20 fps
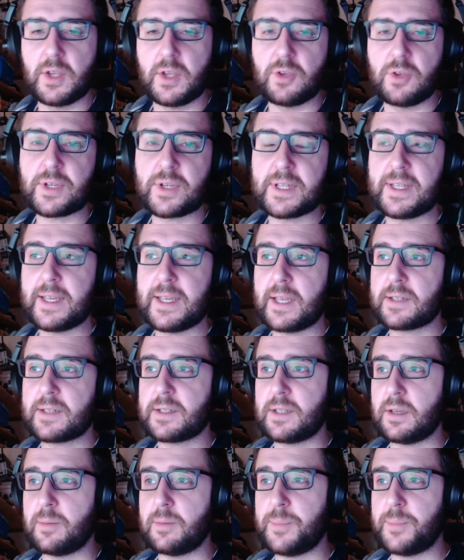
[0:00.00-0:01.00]
You can
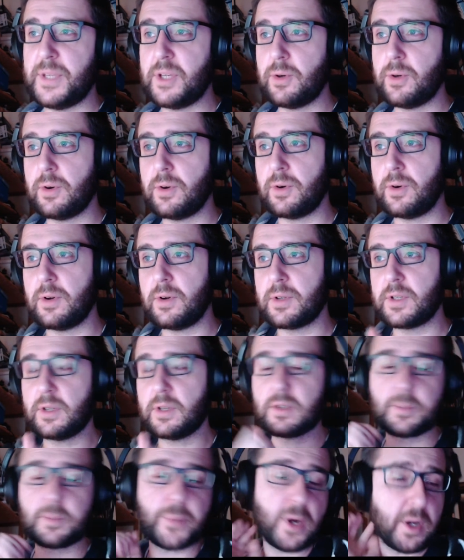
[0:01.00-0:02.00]
get the Pico,
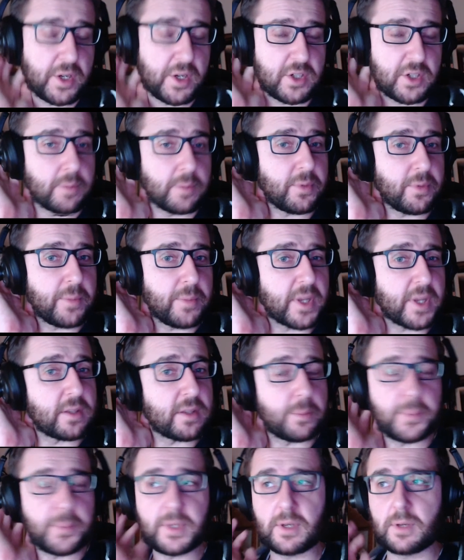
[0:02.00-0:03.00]
not the pocket chip, but
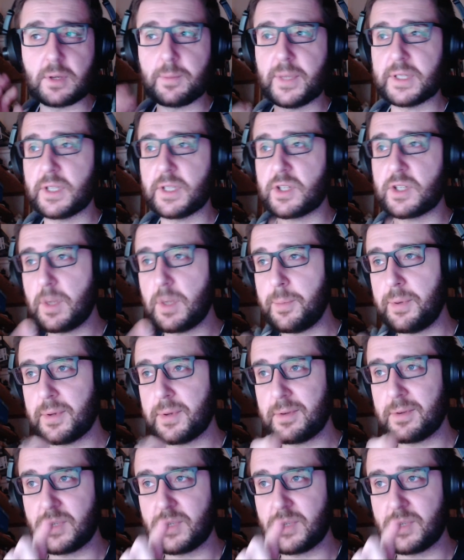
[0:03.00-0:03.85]
the chip,